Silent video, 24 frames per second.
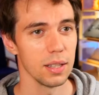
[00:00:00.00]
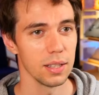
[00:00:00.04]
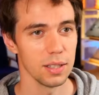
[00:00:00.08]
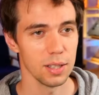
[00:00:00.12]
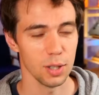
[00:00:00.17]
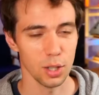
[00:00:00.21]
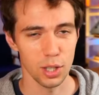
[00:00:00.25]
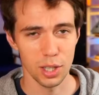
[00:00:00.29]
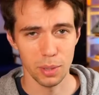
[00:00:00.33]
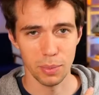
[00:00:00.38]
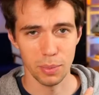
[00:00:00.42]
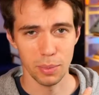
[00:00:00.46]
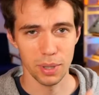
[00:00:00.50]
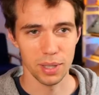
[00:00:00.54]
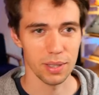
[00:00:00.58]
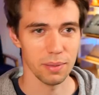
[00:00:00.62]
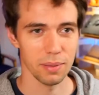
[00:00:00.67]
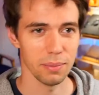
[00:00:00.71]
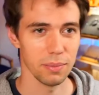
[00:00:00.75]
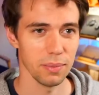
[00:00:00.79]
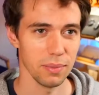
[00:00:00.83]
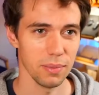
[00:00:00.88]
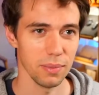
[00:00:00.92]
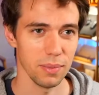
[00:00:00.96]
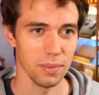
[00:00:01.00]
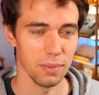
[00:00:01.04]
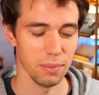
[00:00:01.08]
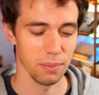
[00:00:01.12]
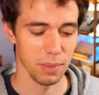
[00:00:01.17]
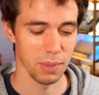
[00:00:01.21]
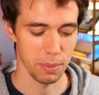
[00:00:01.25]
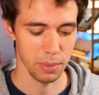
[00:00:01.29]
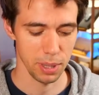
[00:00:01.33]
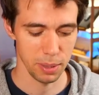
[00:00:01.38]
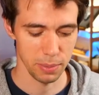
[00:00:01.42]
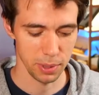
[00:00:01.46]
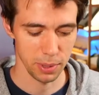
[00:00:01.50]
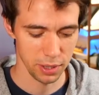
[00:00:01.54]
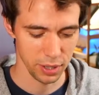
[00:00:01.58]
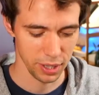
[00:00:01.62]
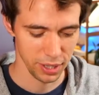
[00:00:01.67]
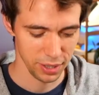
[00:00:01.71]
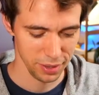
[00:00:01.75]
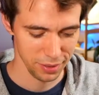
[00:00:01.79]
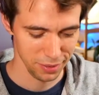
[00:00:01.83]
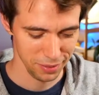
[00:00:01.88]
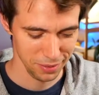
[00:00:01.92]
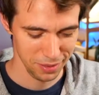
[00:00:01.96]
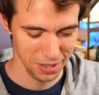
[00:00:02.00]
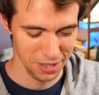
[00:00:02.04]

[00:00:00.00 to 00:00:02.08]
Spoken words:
Do you hear my baby cry?